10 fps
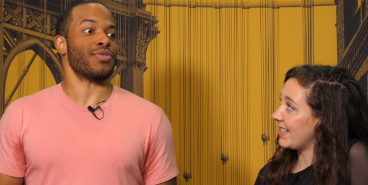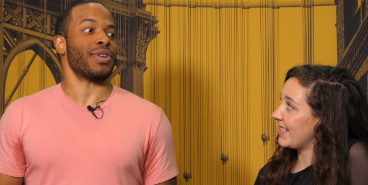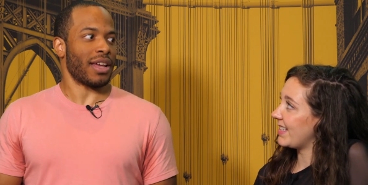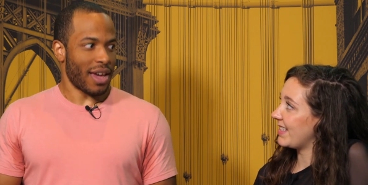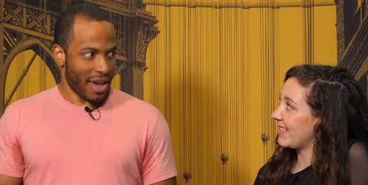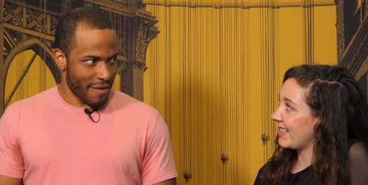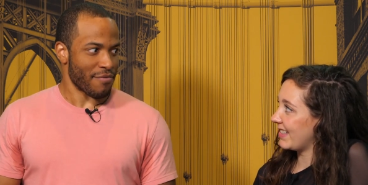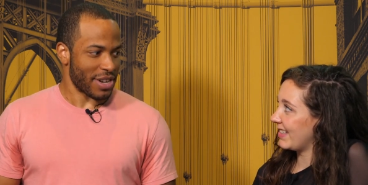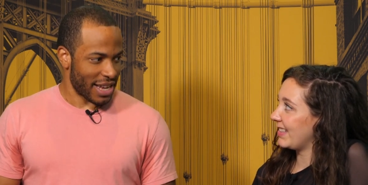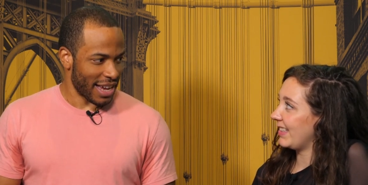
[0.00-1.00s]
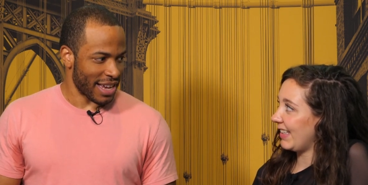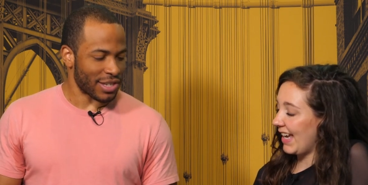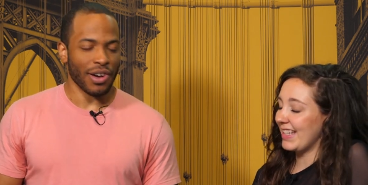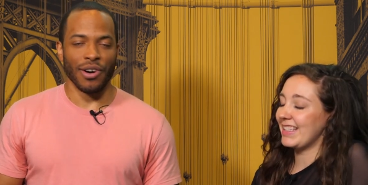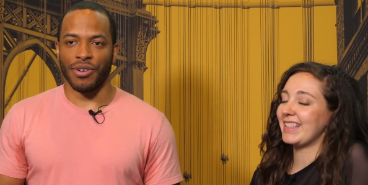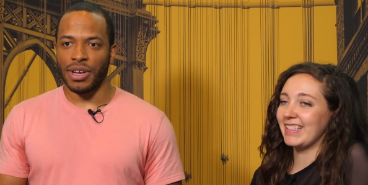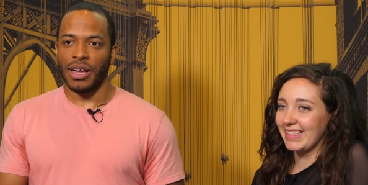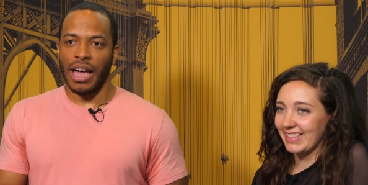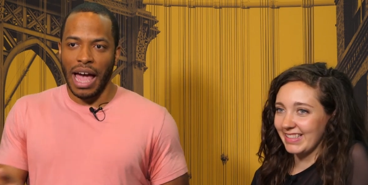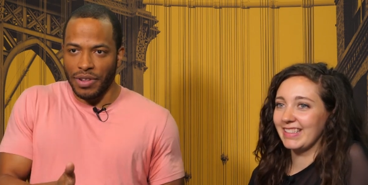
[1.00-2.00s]
Speaker 1: doing it every day. Yes. So
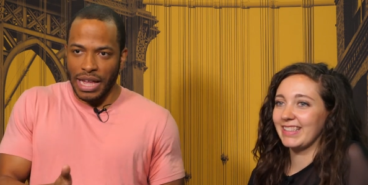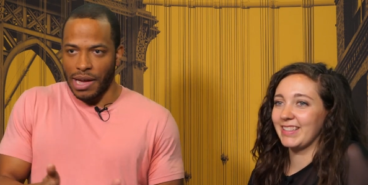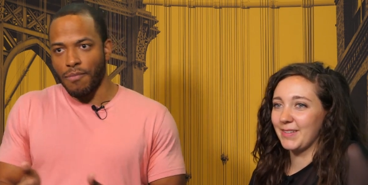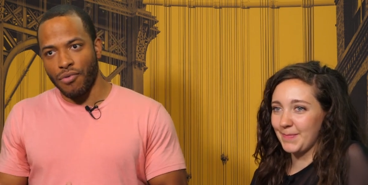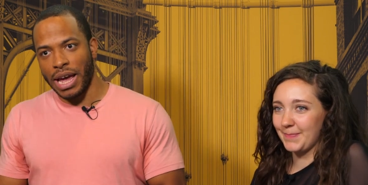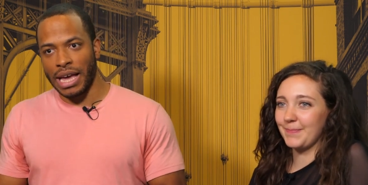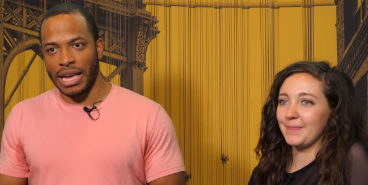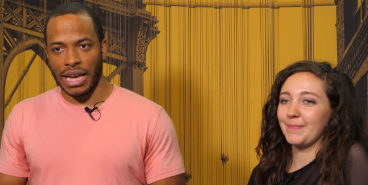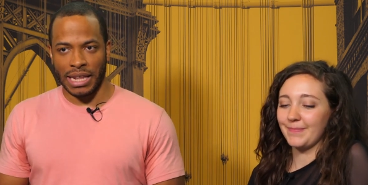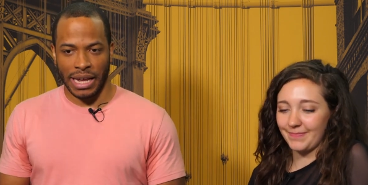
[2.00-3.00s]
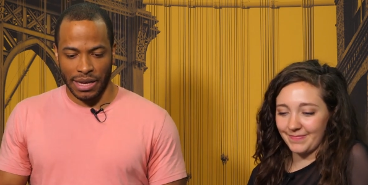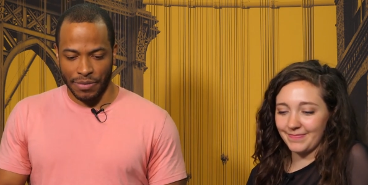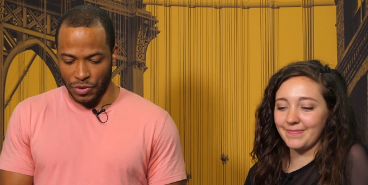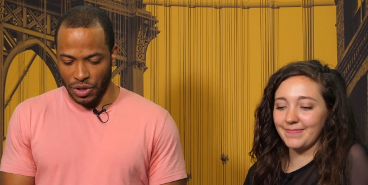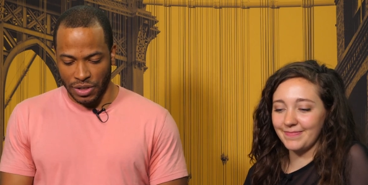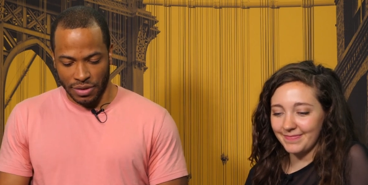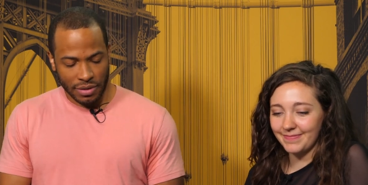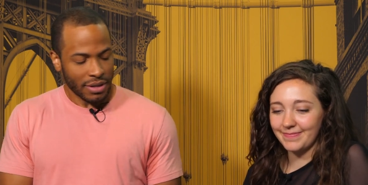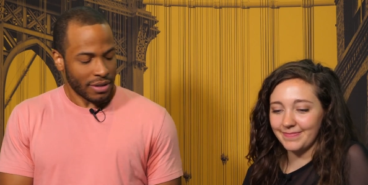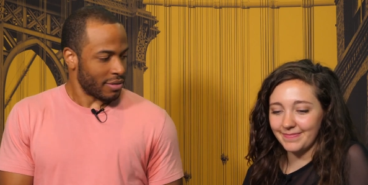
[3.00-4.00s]
having like a break and like just
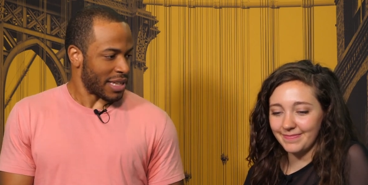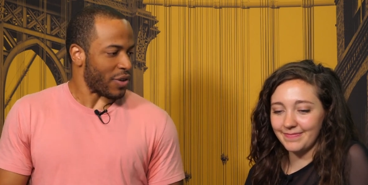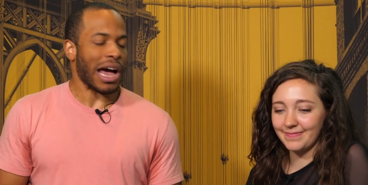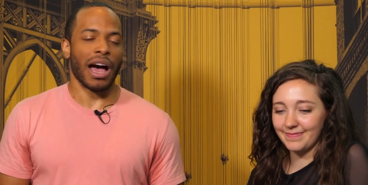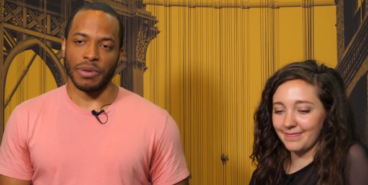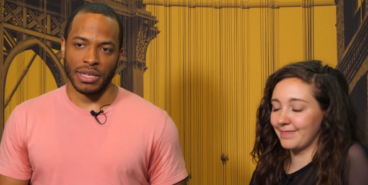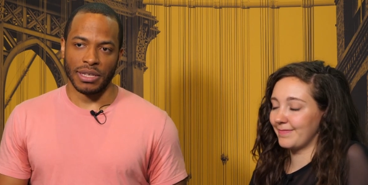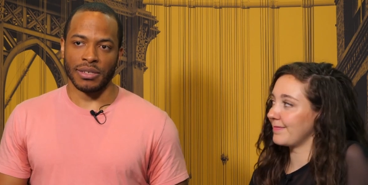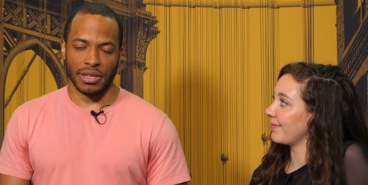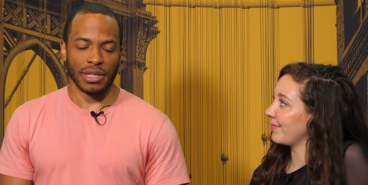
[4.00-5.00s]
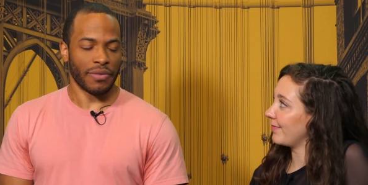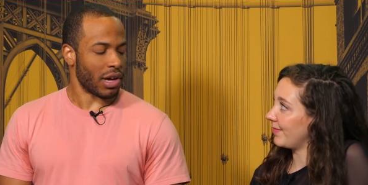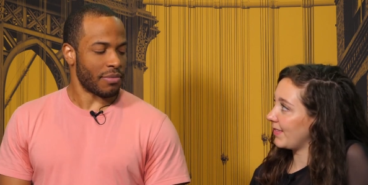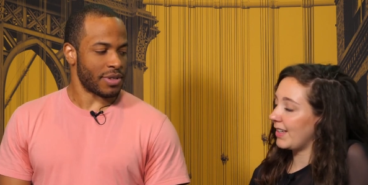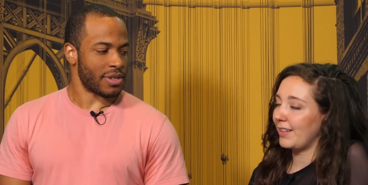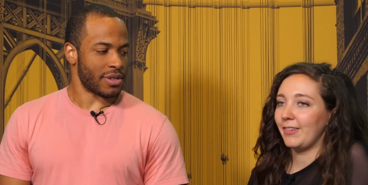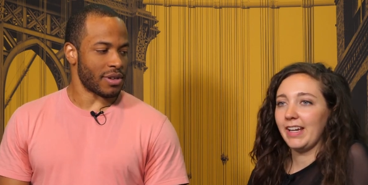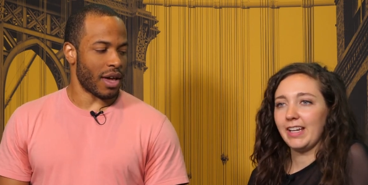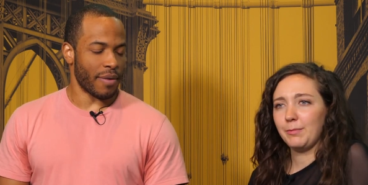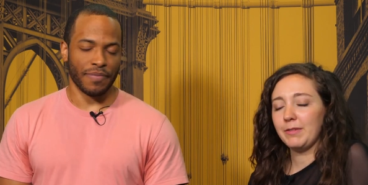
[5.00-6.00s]
different hobbies, it definitely helps.
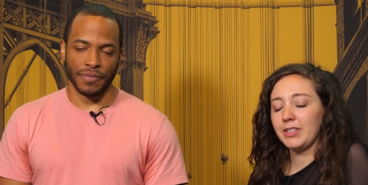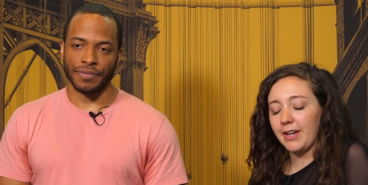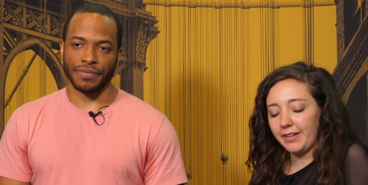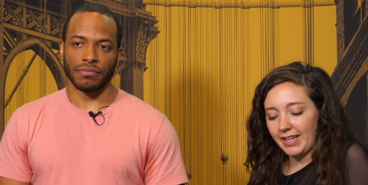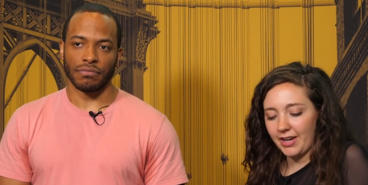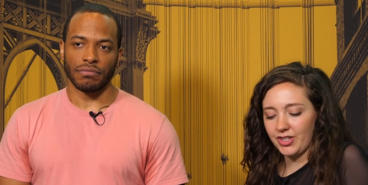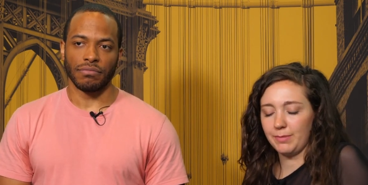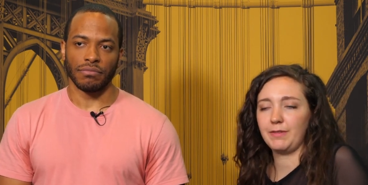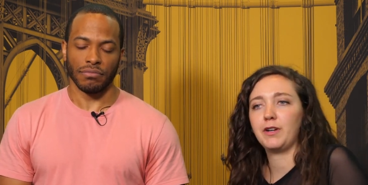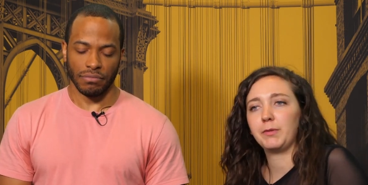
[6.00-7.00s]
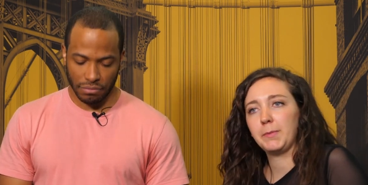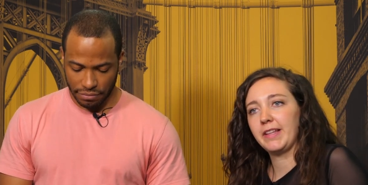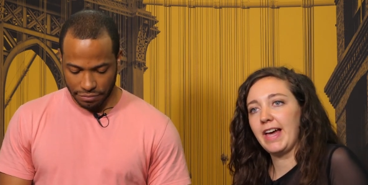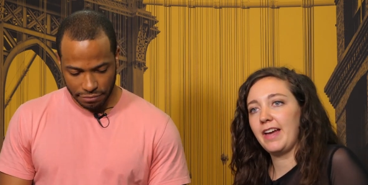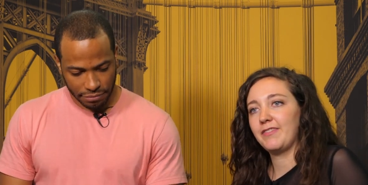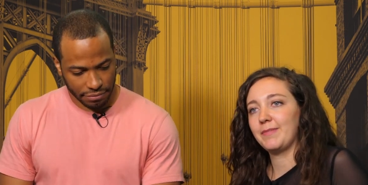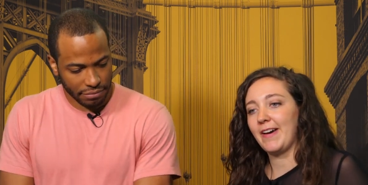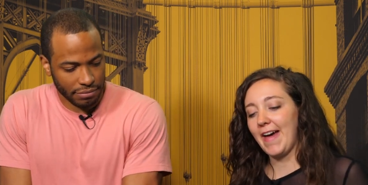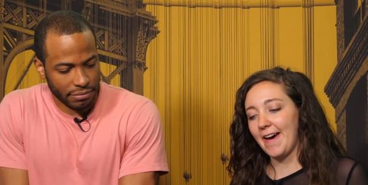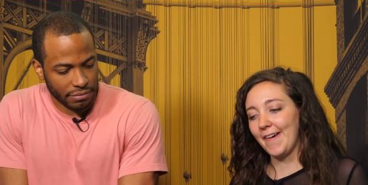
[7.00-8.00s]
Right, and
Speaker 2: we were talking actually before we went live
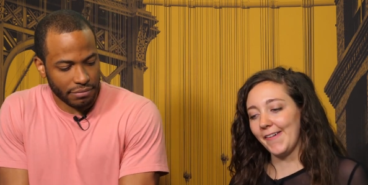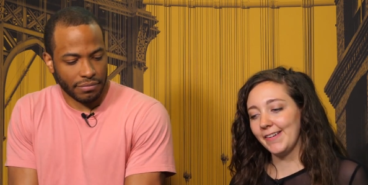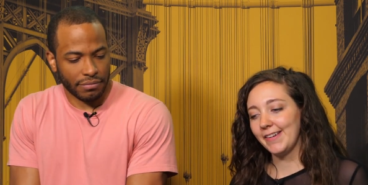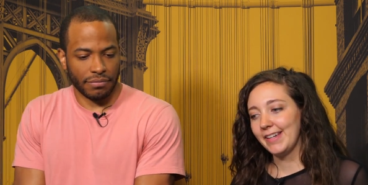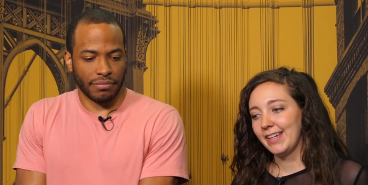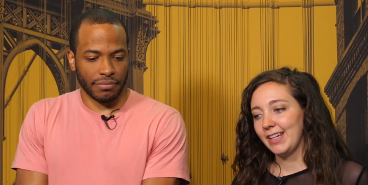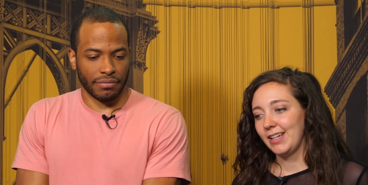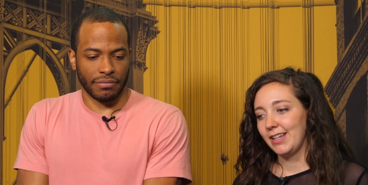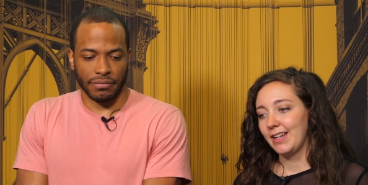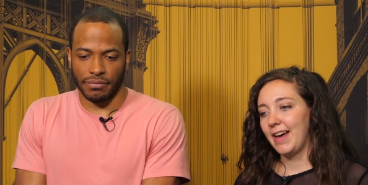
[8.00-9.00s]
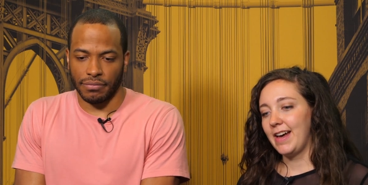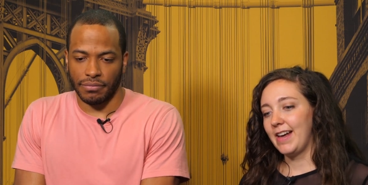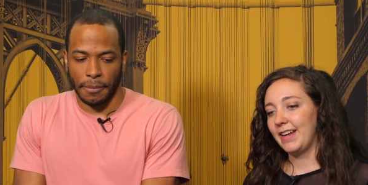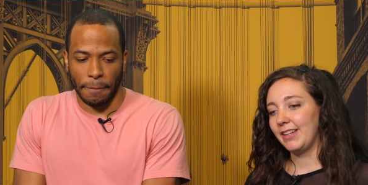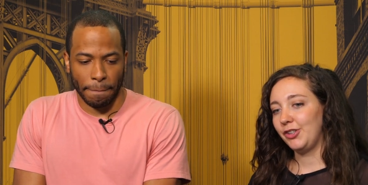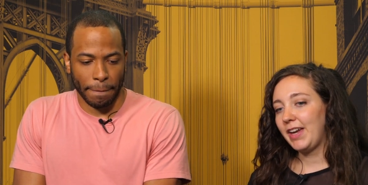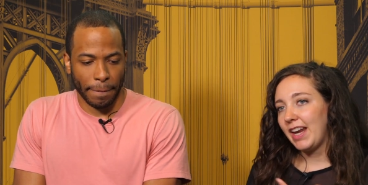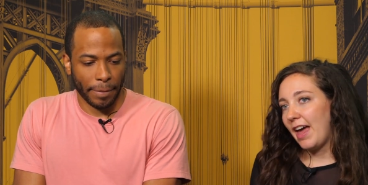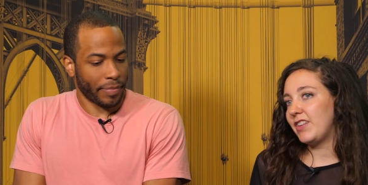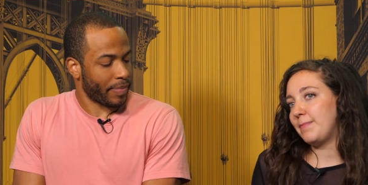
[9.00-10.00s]
about how uh, you
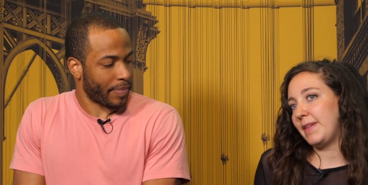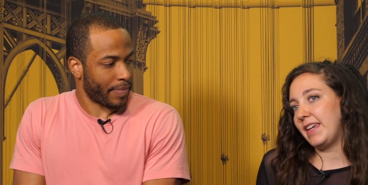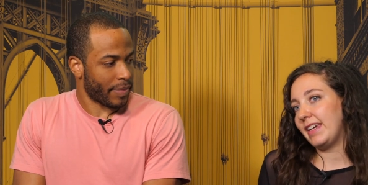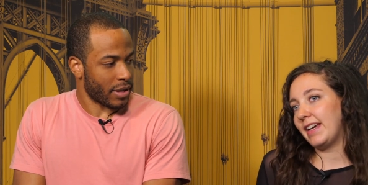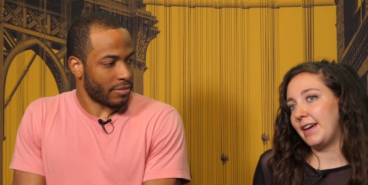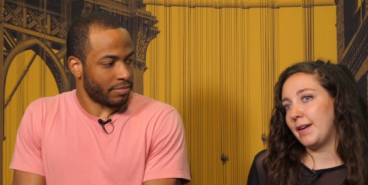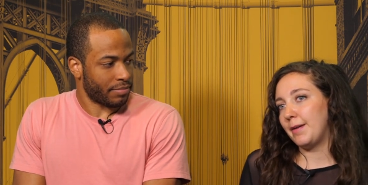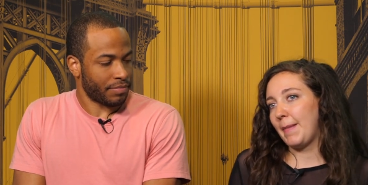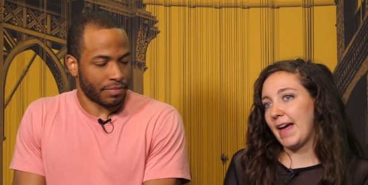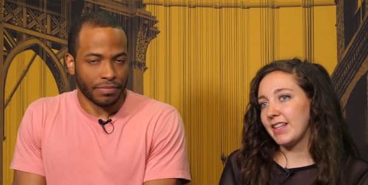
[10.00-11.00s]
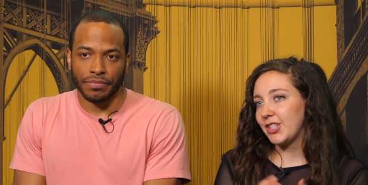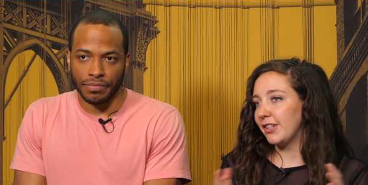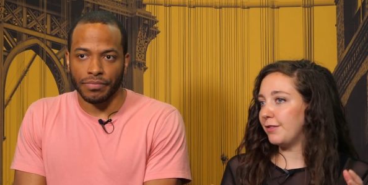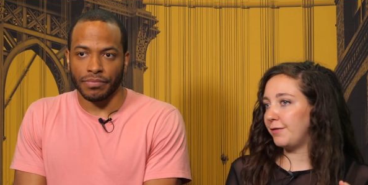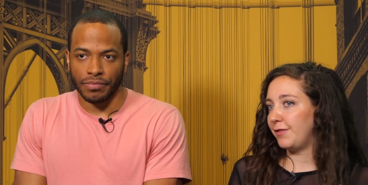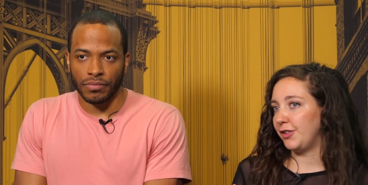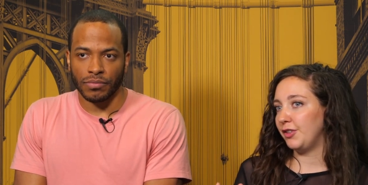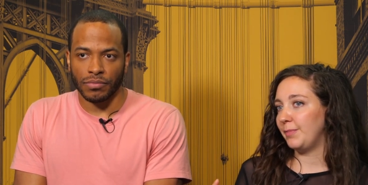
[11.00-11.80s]
kind of have to be a master of few,